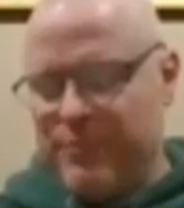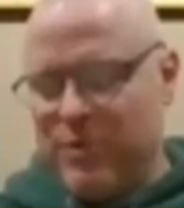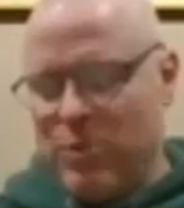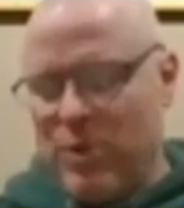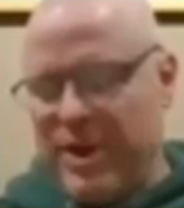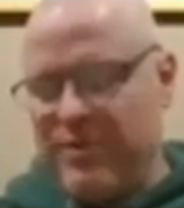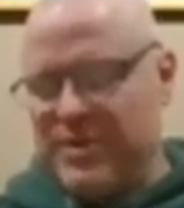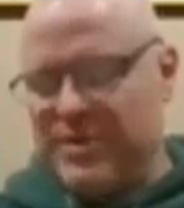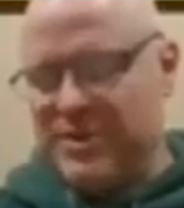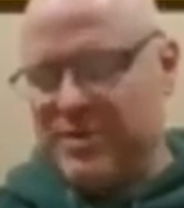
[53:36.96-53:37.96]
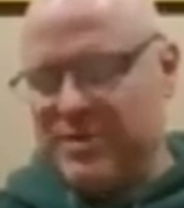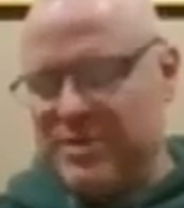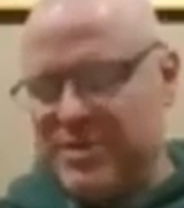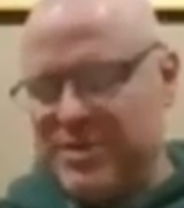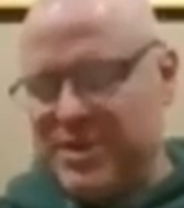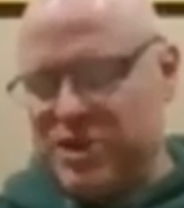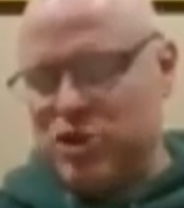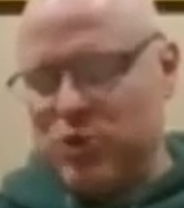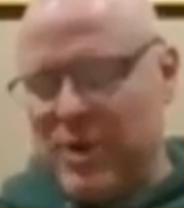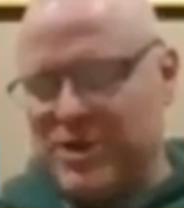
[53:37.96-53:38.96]
whatever
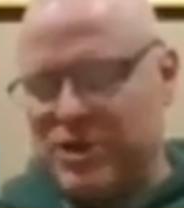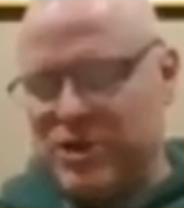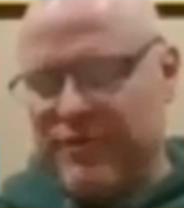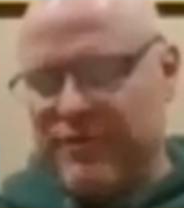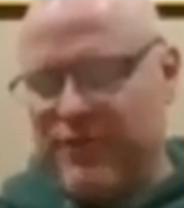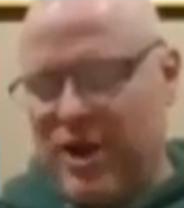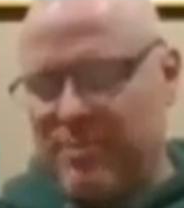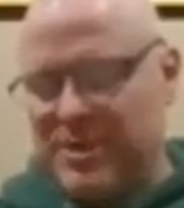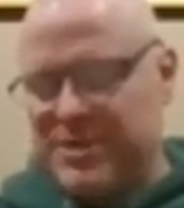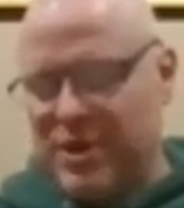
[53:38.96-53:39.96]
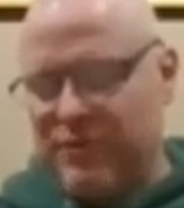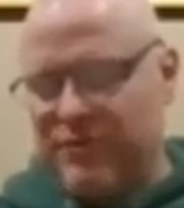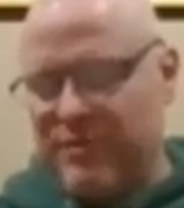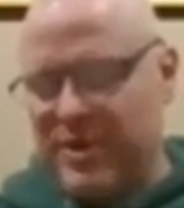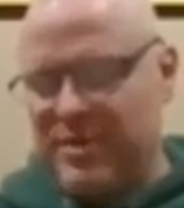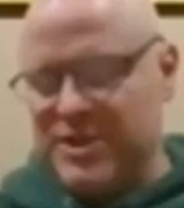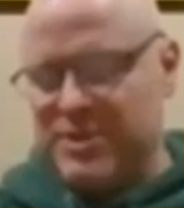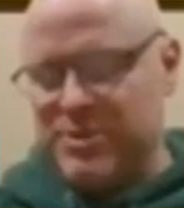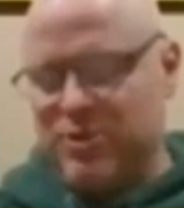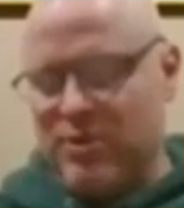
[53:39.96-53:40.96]
situation I find myself in this
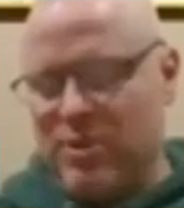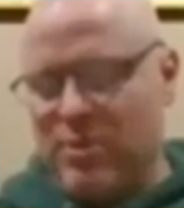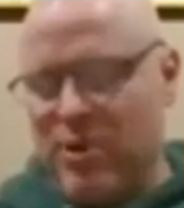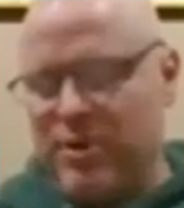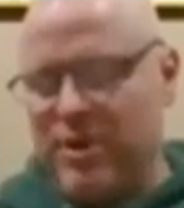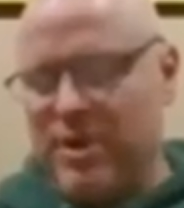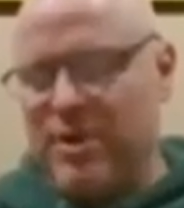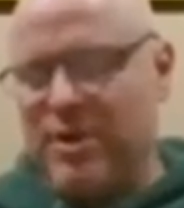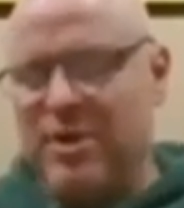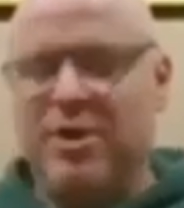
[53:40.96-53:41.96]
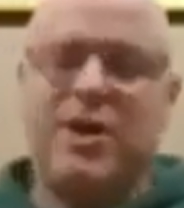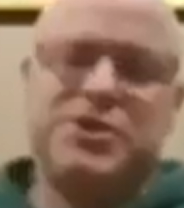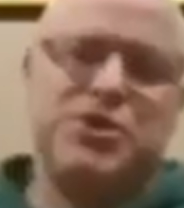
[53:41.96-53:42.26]
material world, I